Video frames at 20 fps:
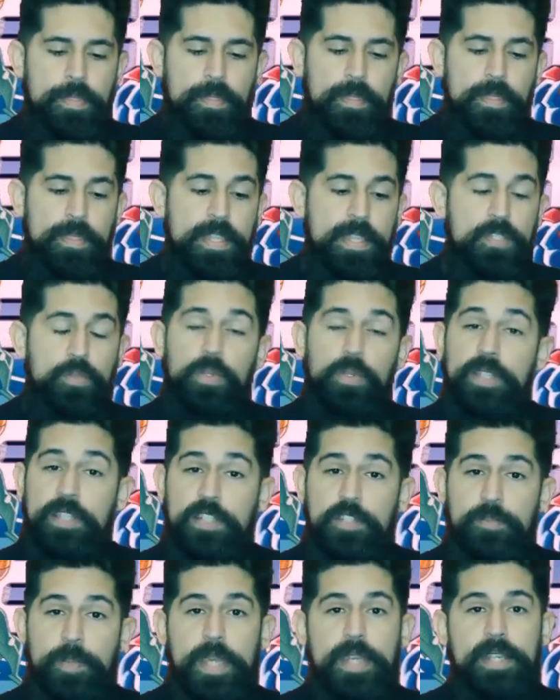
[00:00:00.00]
This will
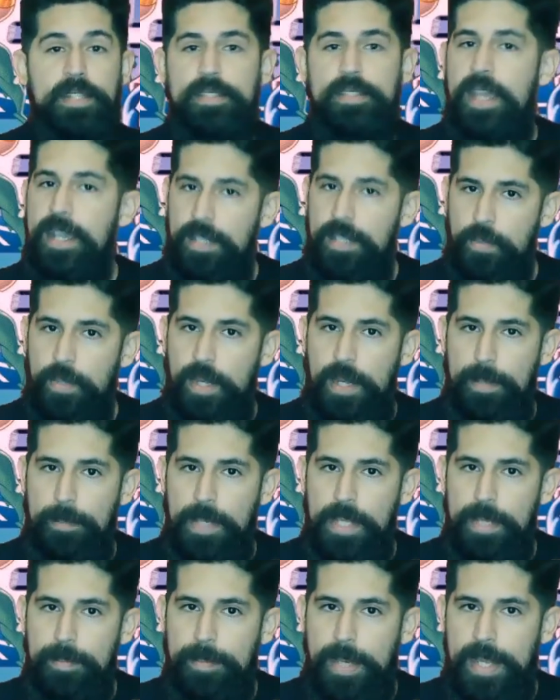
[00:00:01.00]
explain exactly what I
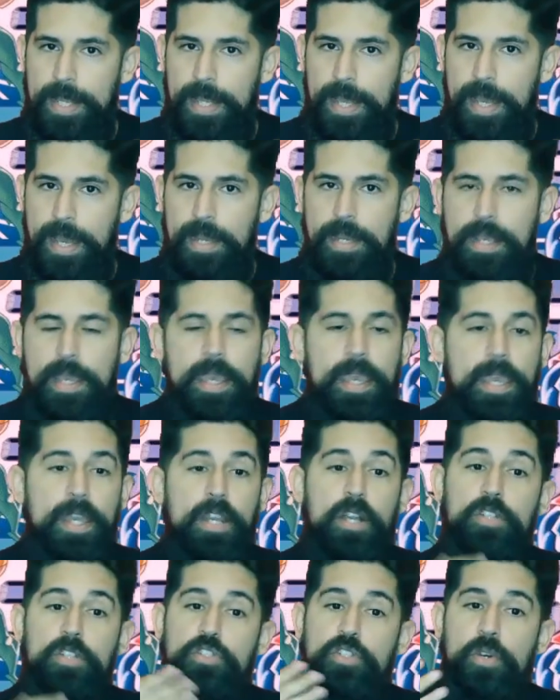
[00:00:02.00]
mean by that.
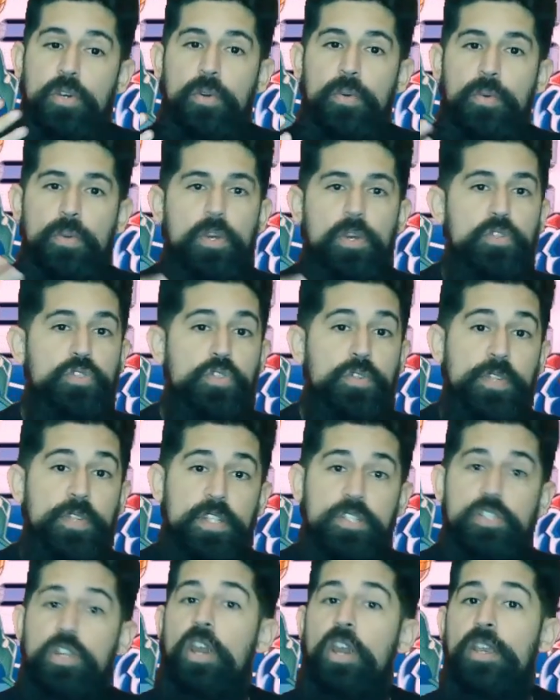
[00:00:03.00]
It also goes over
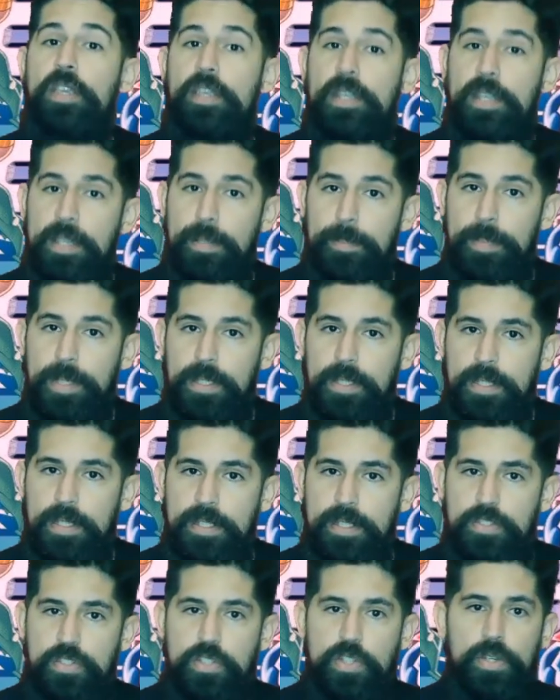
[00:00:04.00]
the targeting
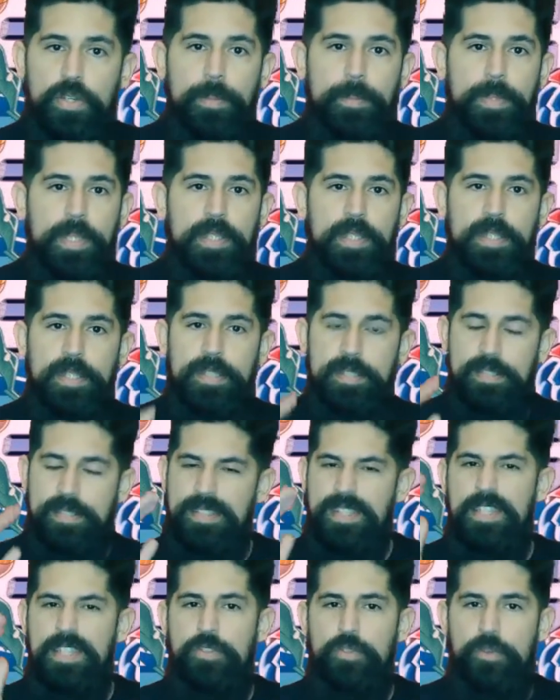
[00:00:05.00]
abilities, your ability to
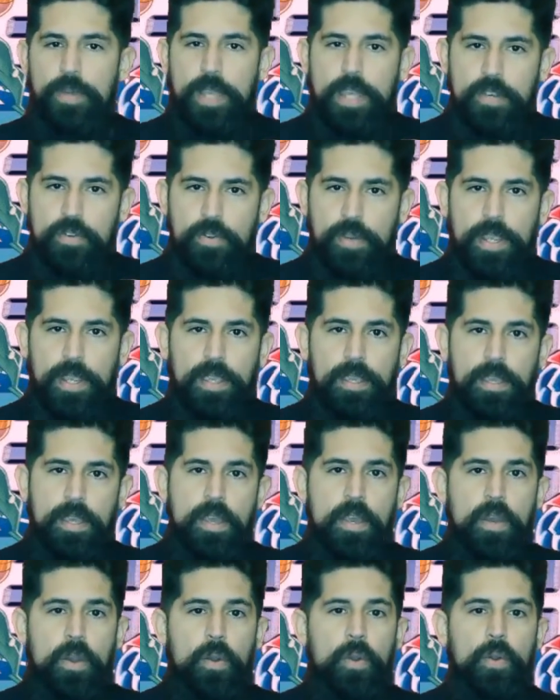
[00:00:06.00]
see through hindering
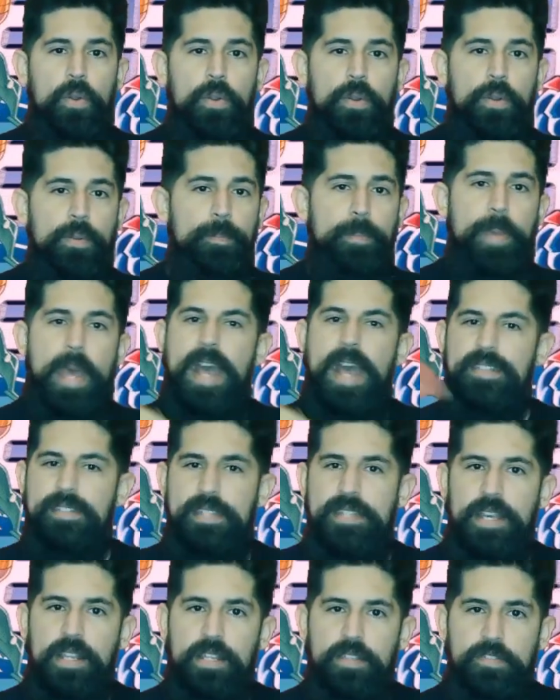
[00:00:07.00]
or
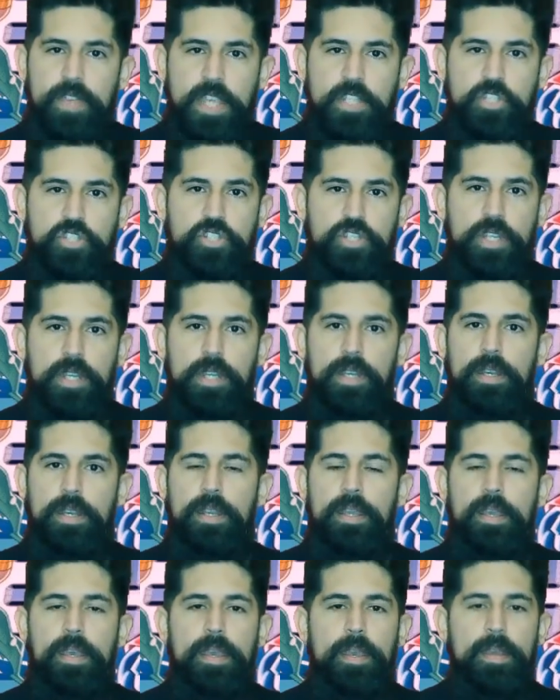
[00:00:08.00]
past
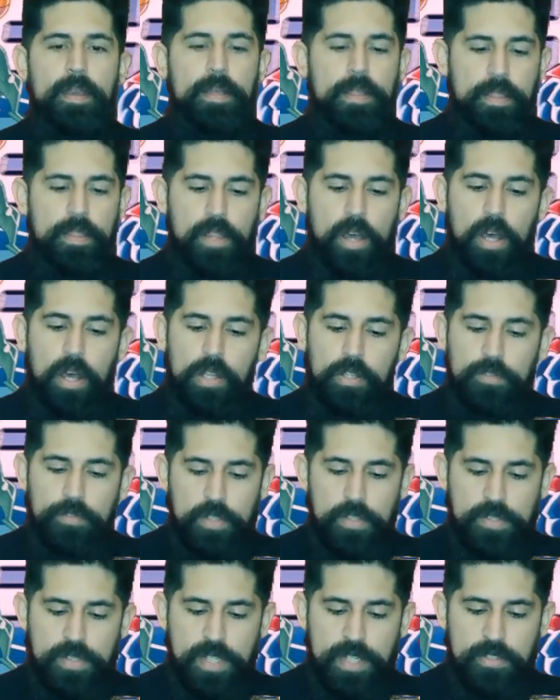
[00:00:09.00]
elevation. All of
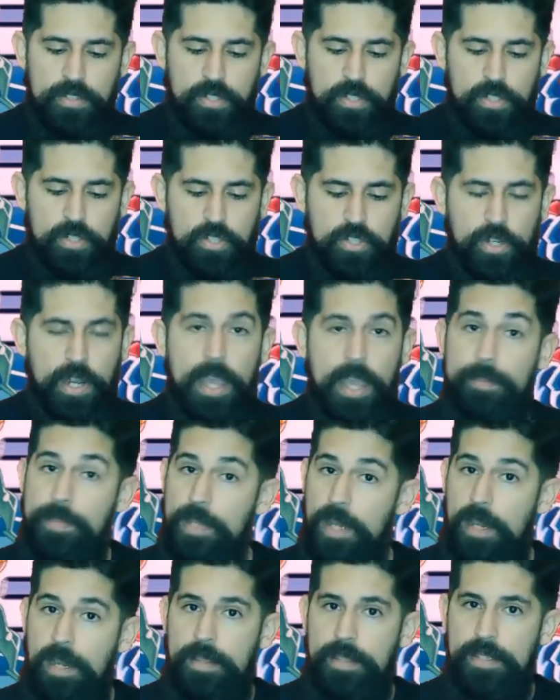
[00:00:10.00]
those things are
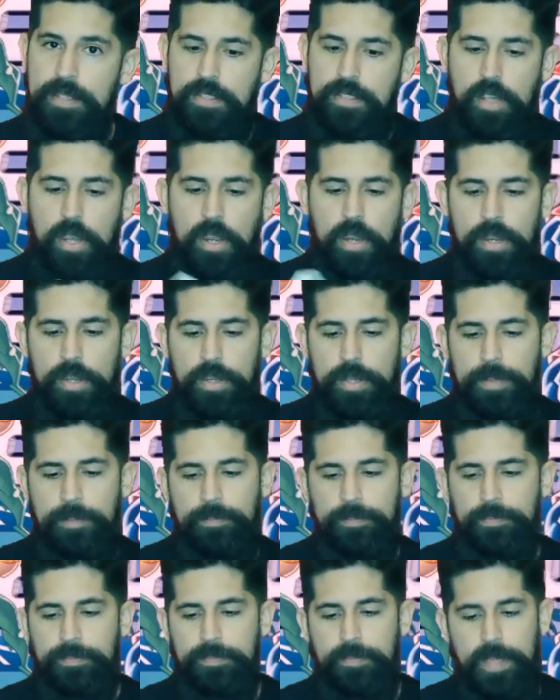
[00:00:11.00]
described on this card.
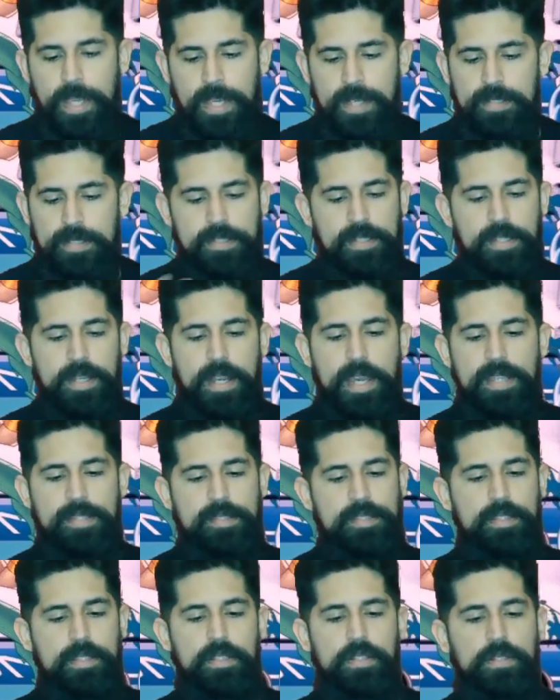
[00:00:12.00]
And it's a
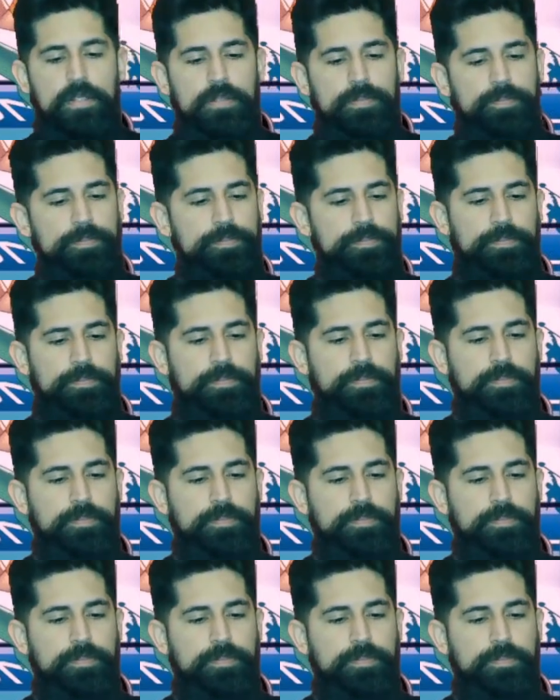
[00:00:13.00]
nice little